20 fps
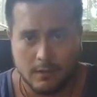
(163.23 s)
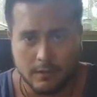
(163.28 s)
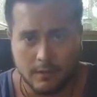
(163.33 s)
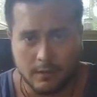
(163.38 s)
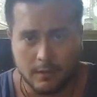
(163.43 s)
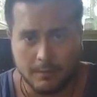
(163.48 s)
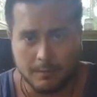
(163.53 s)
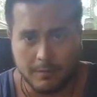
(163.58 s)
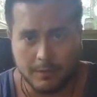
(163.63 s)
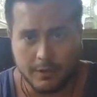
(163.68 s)

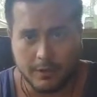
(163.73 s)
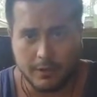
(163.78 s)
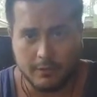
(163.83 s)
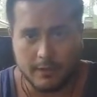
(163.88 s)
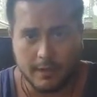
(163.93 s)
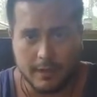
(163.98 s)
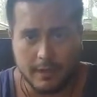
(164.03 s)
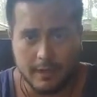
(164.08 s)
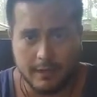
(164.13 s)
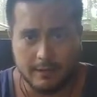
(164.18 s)
you're going to put it
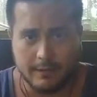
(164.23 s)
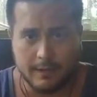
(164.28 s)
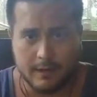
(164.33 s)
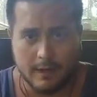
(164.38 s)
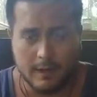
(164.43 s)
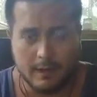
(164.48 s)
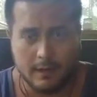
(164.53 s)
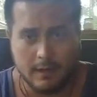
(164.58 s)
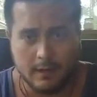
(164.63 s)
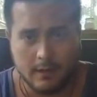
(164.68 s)
right in
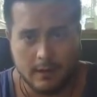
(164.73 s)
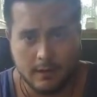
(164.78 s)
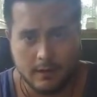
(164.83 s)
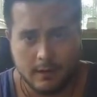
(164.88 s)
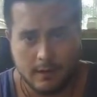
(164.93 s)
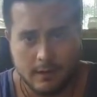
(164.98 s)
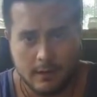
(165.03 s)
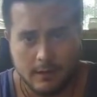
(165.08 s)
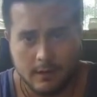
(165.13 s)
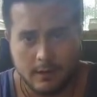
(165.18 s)
there.
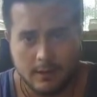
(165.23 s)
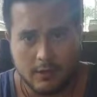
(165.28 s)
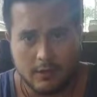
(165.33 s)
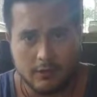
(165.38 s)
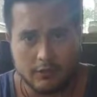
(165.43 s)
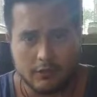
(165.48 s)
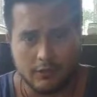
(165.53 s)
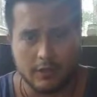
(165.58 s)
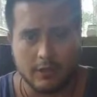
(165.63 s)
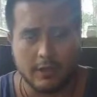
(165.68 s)

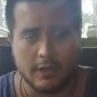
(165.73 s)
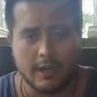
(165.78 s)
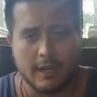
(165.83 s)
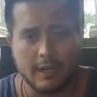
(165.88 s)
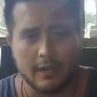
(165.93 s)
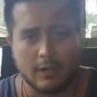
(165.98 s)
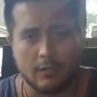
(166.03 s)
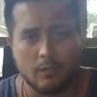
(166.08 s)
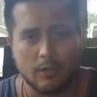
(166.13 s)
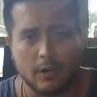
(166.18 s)
You're just going to
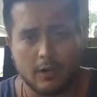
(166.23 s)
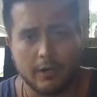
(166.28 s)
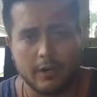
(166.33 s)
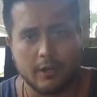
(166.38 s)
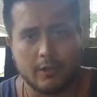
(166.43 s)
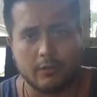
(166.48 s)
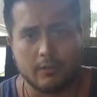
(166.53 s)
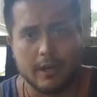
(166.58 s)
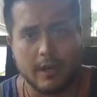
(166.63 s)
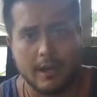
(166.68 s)
kind of work
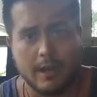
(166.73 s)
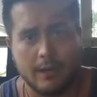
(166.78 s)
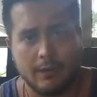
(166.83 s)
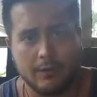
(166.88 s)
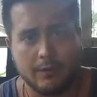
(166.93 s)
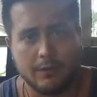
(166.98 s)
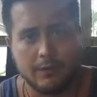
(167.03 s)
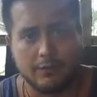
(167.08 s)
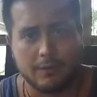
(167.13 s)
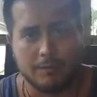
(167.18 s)
it
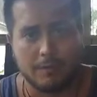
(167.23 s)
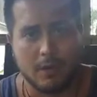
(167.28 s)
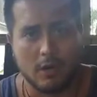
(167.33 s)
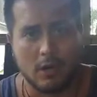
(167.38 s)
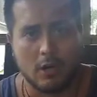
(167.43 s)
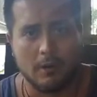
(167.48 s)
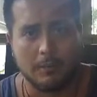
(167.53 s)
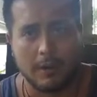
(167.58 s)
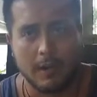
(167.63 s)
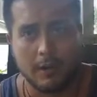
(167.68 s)
around in your
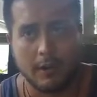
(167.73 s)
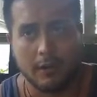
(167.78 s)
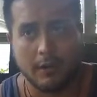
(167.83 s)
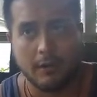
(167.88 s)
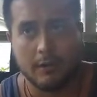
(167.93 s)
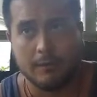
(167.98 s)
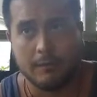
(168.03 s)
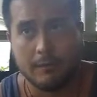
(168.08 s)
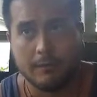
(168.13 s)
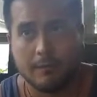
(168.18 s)
palm
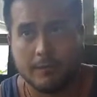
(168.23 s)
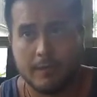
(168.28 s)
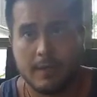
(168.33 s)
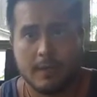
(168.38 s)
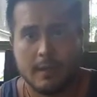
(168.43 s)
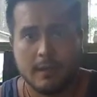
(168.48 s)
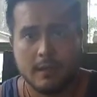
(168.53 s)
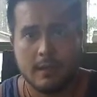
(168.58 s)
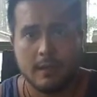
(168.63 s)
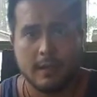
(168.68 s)
area.
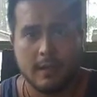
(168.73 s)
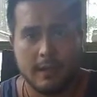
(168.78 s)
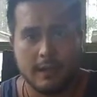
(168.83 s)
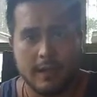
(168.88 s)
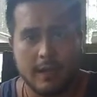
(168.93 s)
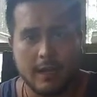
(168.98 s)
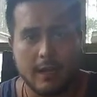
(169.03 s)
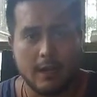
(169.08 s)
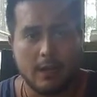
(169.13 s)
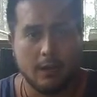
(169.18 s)
And
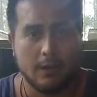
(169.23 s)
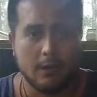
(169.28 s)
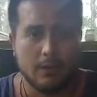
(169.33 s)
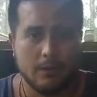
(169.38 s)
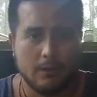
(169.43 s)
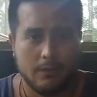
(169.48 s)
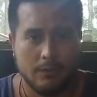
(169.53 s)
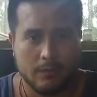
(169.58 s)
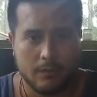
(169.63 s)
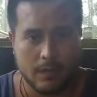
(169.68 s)

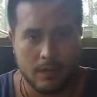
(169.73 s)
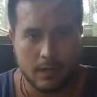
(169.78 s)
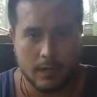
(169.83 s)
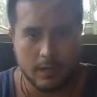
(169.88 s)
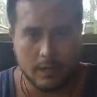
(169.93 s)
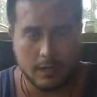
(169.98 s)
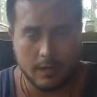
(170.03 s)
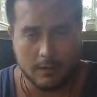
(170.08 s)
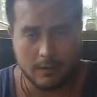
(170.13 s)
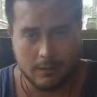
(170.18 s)
now
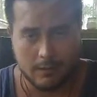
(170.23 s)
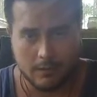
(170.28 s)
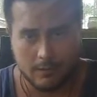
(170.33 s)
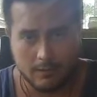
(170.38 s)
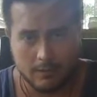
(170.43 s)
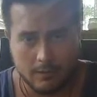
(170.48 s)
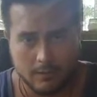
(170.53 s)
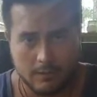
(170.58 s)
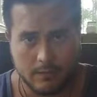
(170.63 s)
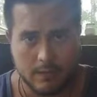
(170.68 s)
I
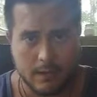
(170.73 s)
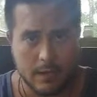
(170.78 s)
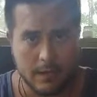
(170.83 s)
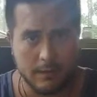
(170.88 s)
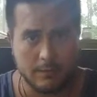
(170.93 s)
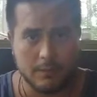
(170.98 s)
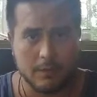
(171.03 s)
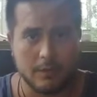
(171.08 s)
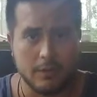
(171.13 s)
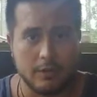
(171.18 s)

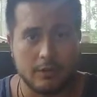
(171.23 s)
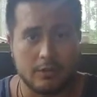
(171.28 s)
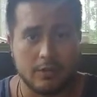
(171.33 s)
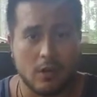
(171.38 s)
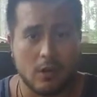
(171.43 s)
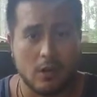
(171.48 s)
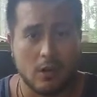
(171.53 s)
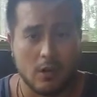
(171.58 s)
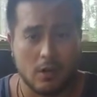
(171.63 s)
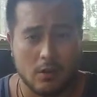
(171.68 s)
am going to
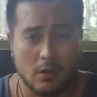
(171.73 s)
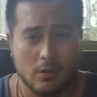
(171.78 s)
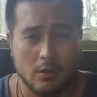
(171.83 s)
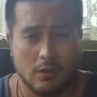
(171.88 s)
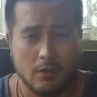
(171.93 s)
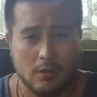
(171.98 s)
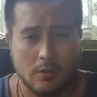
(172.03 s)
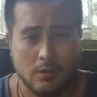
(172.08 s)
talk